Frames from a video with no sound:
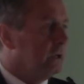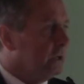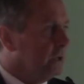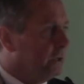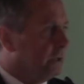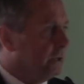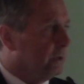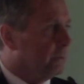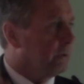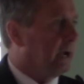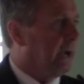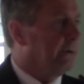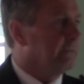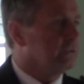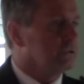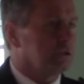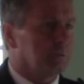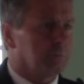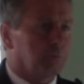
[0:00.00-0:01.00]
they were
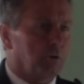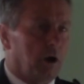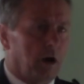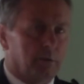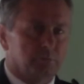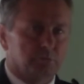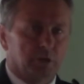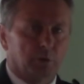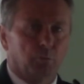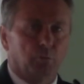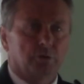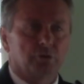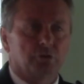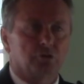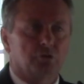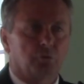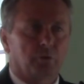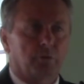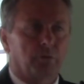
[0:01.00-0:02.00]
having some problems and wanted to
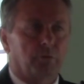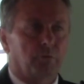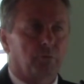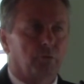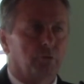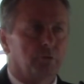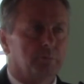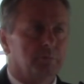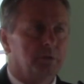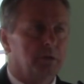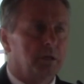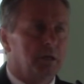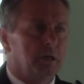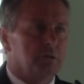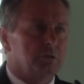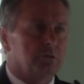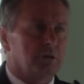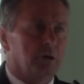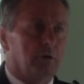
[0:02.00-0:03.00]
sort through them.
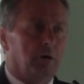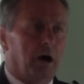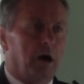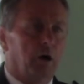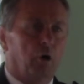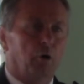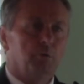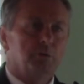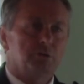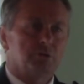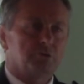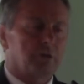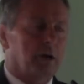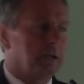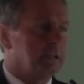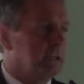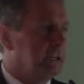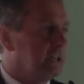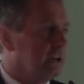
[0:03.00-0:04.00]
So I always
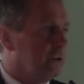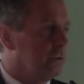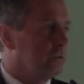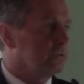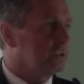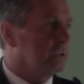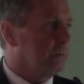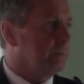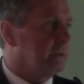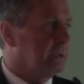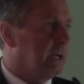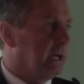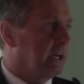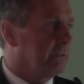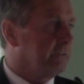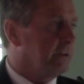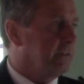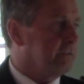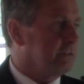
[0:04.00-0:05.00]
tried to get a little something
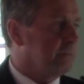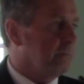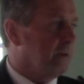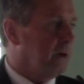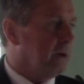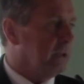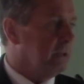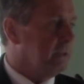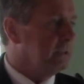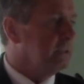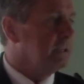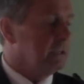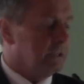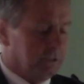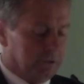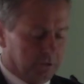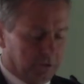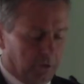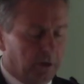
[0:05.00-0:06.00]
out of everybody.
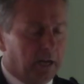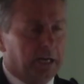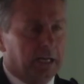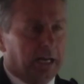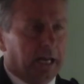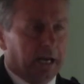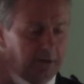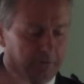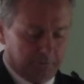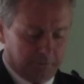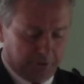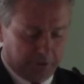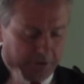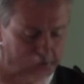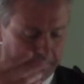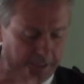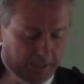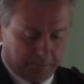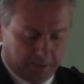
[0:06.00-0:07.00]
So anyhow,
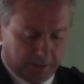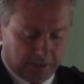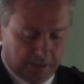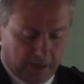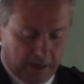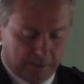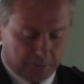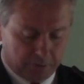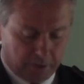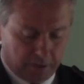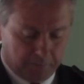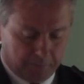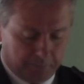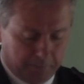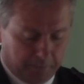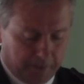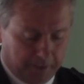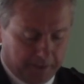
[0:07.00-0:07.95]
she's saying my time's up.